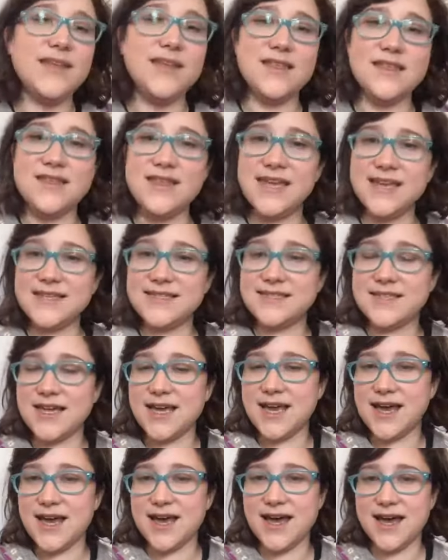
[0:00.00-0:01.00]
Things
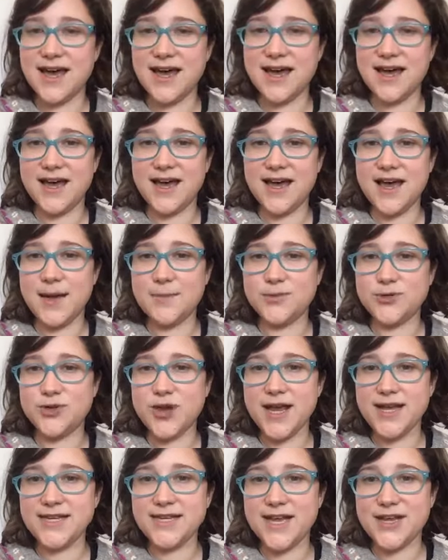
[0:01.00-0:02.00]
that I'm
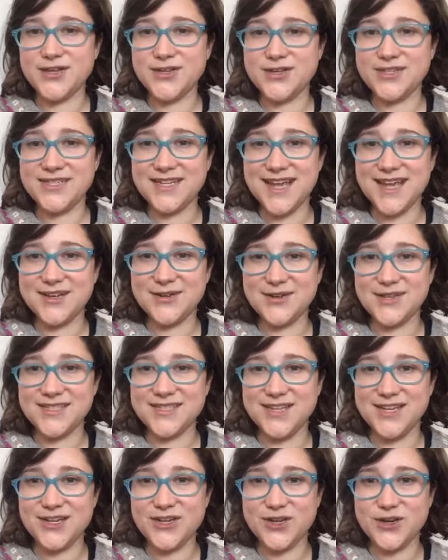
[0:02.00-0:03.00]
trying to understand,
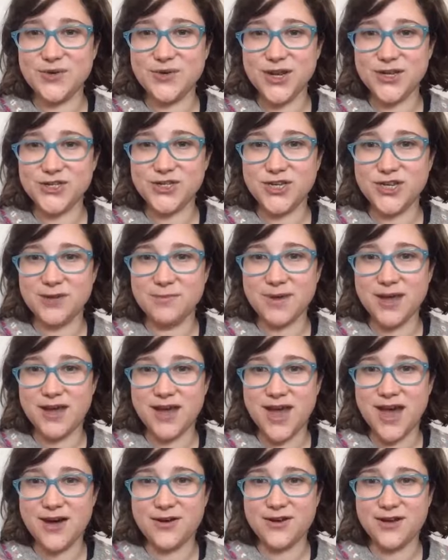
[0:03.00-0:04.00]
Kristen, your question
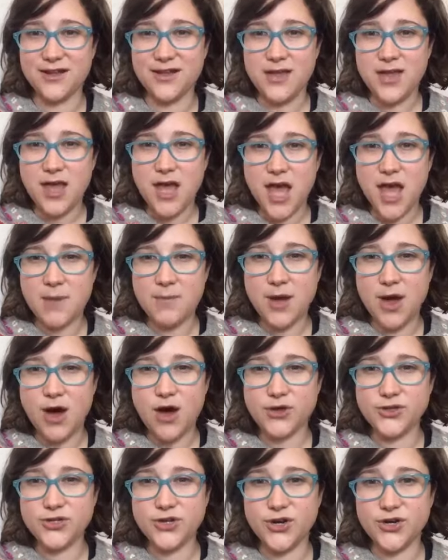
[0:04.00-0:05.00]
about about
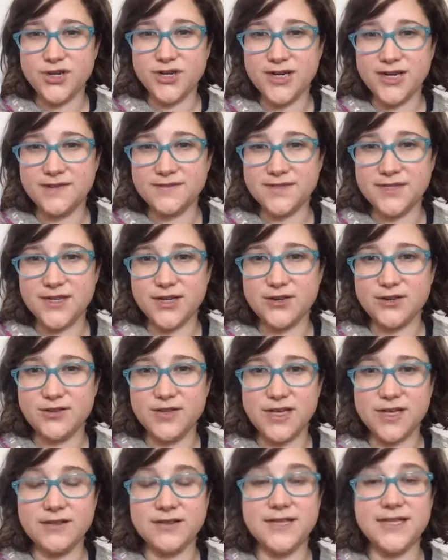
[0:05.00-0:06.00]
alternatives that are
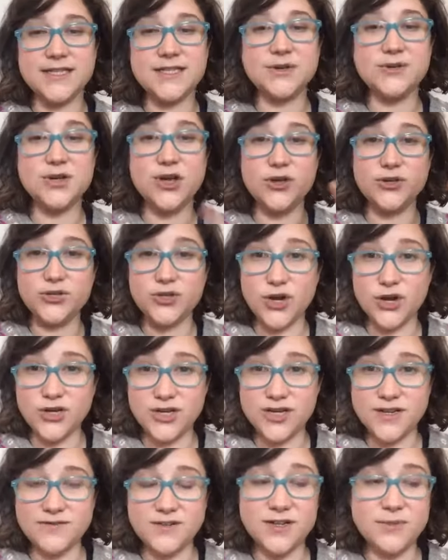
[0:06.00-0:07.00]
legally. So an
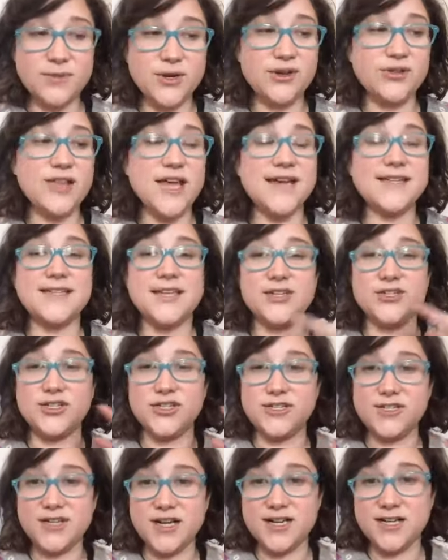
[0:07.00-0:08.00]
alternative to Miralax, I
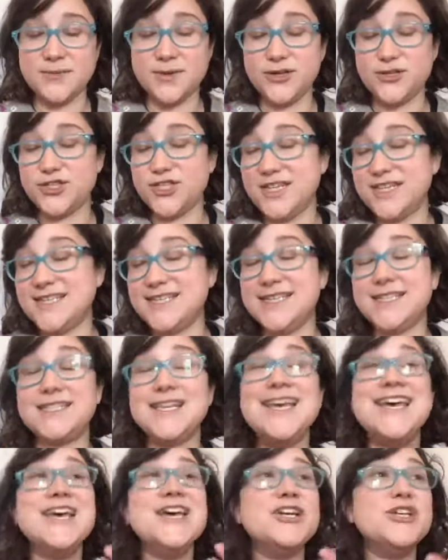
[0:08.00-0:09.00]
just talked about chia
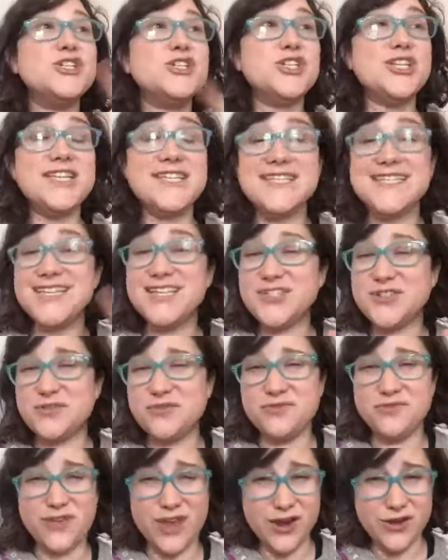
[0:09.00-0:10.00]
seeds. Chia seeds
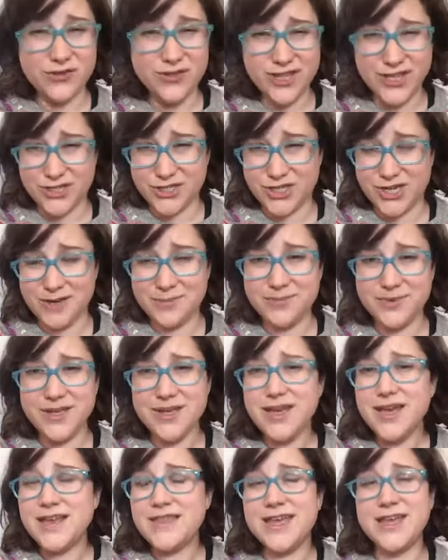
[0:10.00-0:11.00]
are fairly cheap.
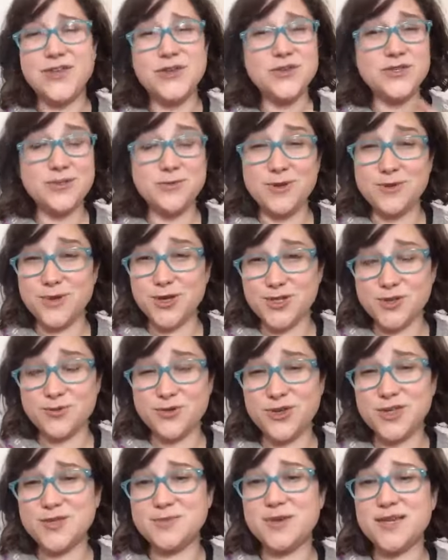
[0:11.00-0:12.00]
They used to be much
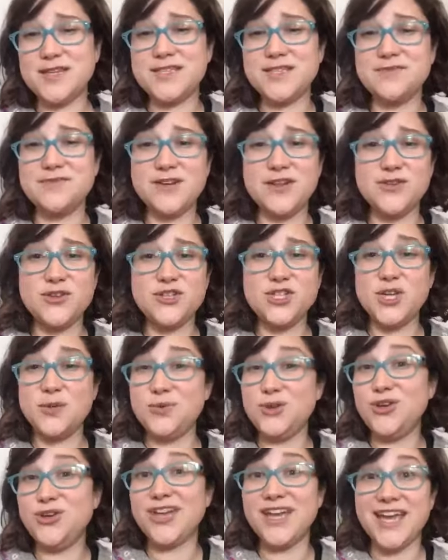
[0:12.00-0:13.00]
more expensive. Now they're
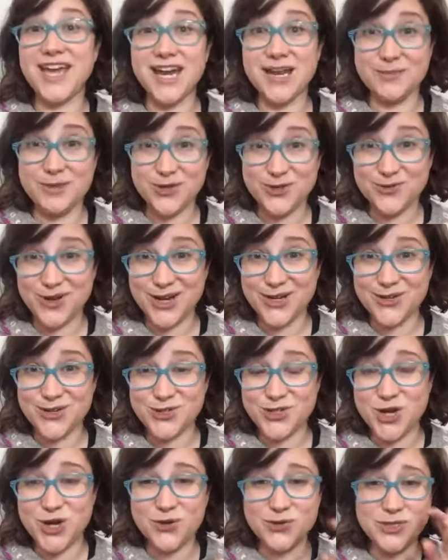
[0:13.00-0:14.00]
cheaper. You can get them at Trader
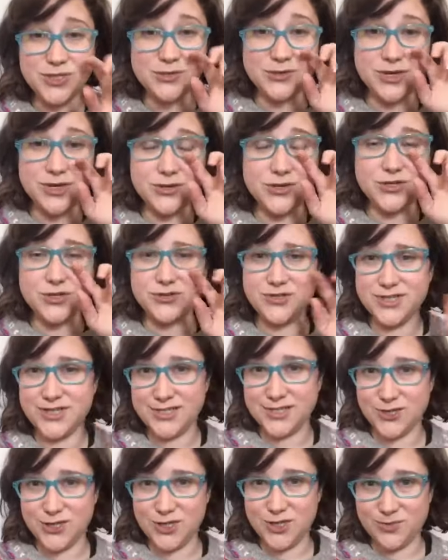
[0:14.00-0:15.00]
Joe's. Trader Joe's
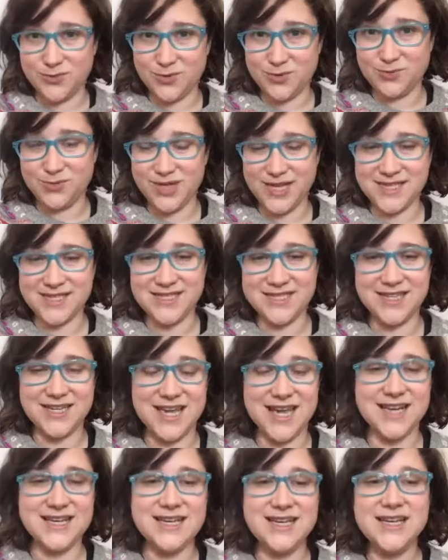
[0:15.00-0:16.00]
is a cheap place to
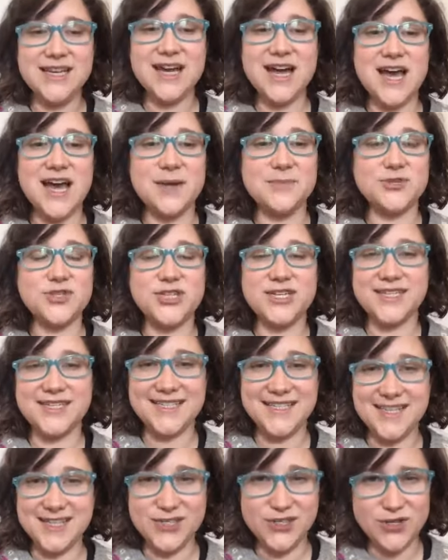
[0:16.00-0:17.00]
get chia
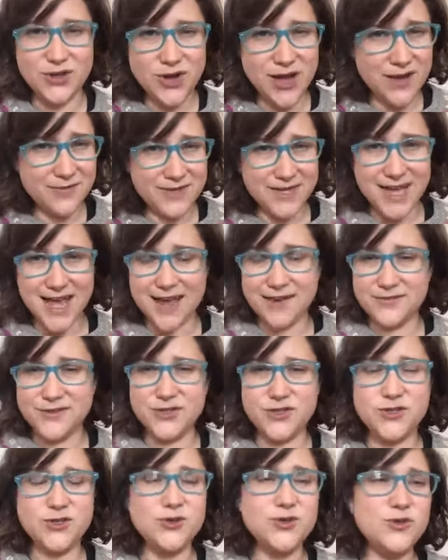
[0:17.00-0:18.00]
seeds. You don't have to
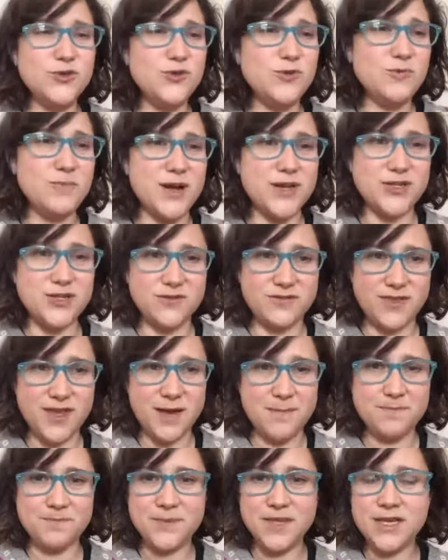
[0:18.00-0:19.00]
have too much of
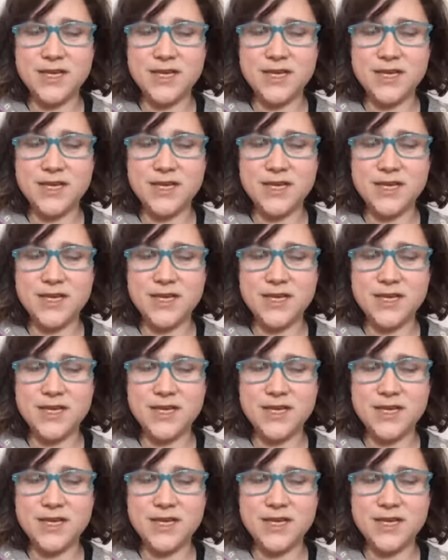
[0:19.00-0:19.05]
them.